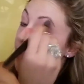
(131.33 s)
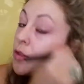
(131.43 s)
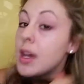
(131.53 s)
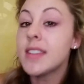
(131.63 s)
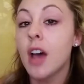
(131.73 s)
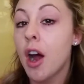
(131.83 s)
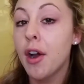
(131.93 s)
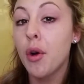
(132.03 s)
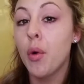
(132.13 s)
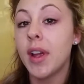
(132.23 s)
If you guys
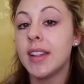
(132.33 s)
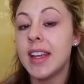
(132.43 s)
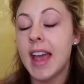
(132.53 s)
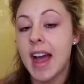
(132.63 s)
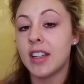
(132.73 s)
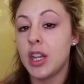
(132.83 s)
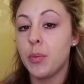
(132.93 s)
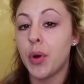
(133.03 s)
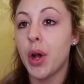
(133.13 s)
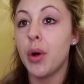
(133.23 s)
are oily, acne
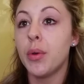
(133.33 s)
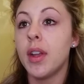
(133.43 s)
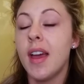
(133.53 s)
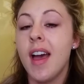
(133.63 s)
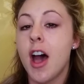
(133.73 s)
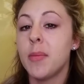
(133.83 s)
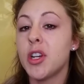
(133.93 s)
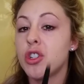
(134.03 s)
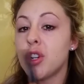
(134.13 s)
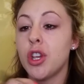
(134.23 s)
prone, I'm
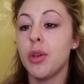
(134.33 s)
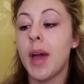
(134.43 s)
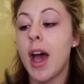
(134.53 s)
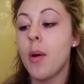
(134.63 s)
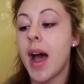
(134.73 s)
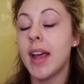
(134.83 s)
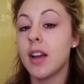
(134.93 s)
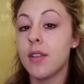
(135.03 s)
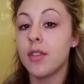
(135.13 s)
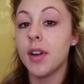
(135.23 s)
going to show you how I
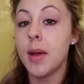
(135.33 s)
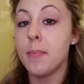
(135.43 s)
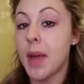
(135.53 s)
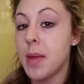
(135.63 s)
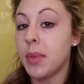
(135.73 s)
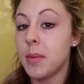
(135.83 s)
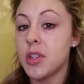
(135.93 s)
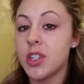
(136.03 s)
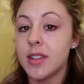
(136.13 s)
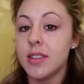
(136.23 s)
cover up my
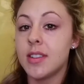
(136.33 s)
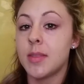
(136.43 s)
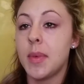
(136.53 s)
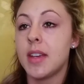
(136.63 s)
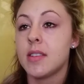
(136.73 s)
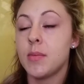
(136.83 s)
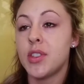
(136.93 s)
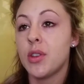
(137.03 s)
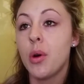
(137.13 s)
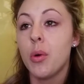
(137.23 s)
blemishes, just because I'm
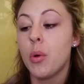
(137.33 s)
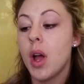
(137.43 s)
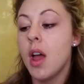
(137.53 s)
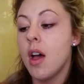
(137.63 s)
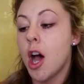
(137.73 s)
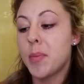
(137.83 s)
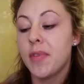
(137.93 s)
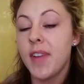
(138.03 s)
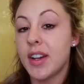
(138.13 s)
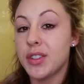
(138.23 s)
so a
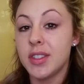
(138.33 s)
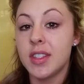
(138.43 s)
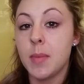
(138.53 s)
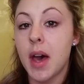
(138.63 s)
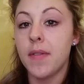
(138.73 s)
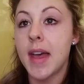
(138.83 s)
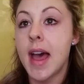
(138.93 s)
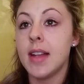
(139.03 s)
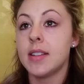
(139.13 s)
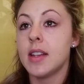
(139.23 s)
perfectionist about
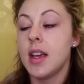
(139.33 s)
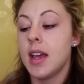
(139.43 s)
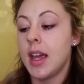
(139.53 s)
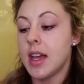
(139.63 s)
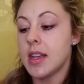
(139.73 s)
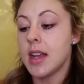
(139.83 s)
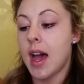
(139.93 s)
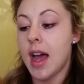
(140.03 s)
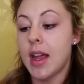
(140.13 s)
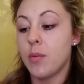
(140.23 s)
that, and
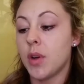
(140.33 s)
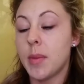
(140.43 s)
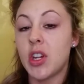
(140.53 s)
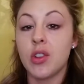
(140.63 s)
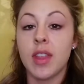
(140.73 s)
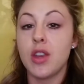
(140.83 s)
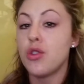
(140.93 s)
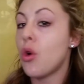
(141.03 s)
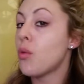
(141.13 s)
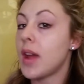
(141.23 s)
I want to make sure that
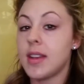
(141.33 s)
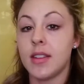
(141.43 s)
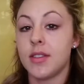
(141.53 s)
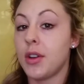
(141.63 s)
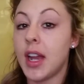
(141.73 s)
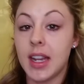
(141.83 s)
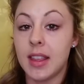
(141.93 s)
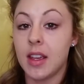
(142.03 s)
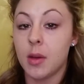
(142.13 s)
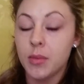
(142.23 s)
no redness or
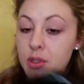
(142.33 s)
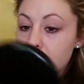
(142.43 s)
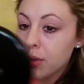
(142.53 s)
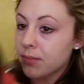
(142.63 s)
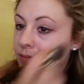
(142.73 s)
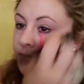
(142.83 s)
anything comes through.